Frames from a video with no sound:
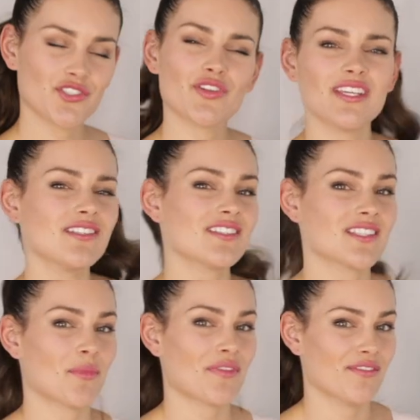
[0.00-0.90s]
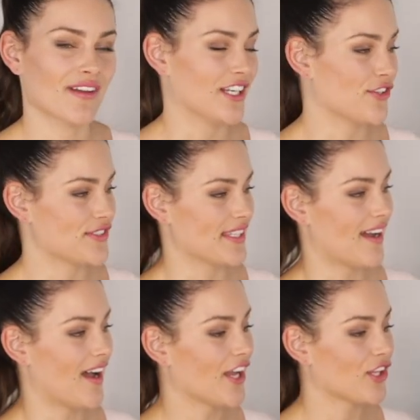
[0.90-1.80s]
So, these are some of the values
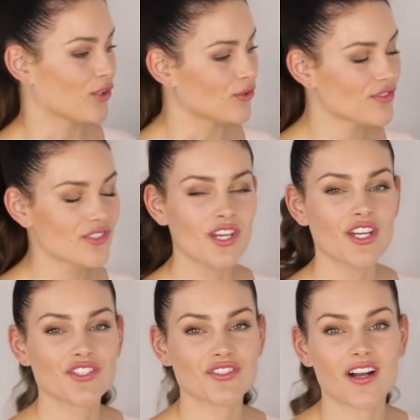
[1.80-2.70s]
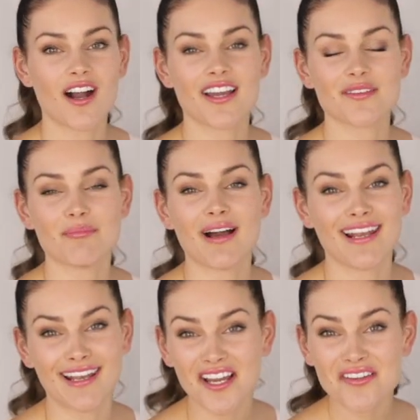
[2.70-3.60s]
that I use to guide
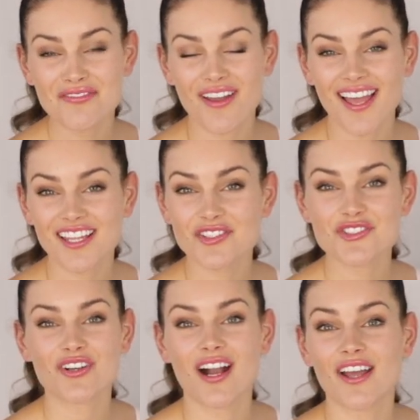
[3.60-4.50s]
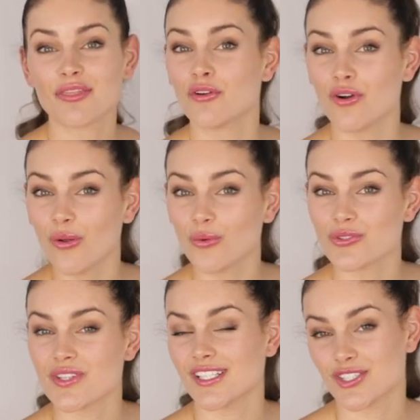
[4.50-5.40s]
my life and to guide the
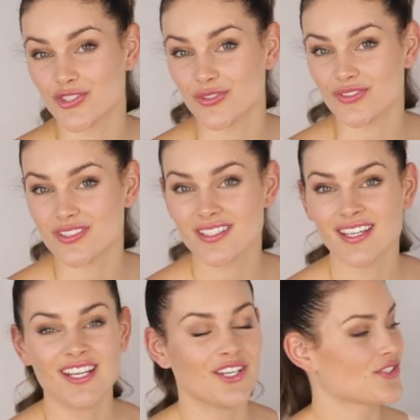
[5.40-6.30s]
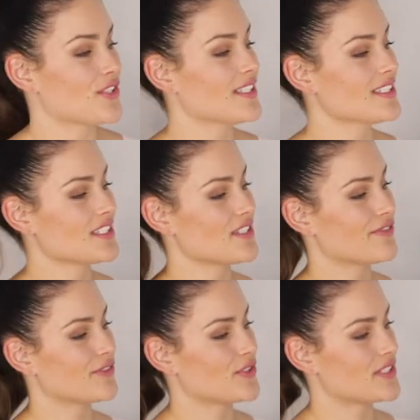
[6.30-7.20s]
goals that I choose. So, this is
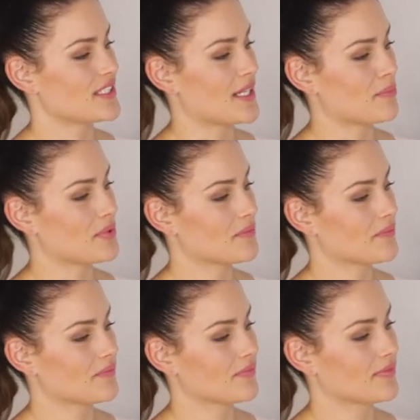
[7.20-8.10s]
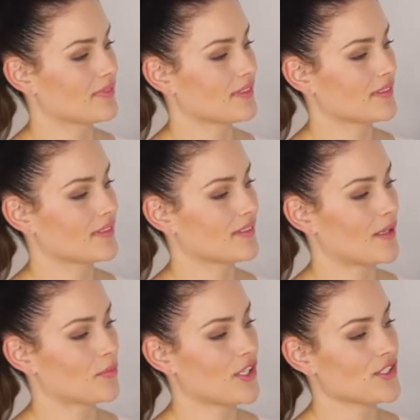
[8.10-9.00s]
the first step.
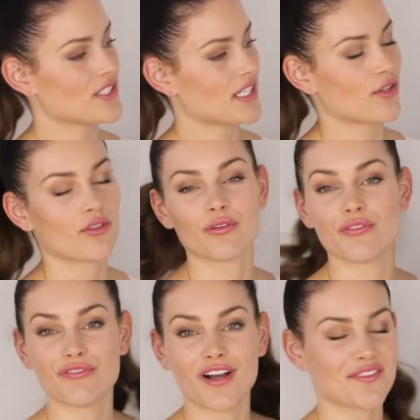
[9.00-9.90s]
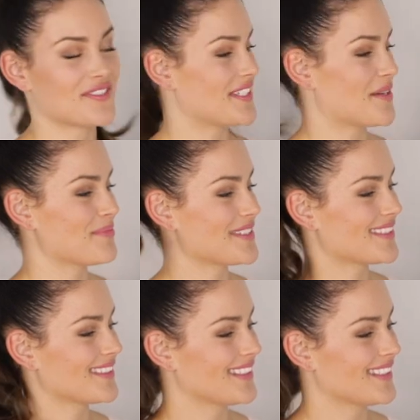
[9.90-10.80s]
I'm going to take you through five steps.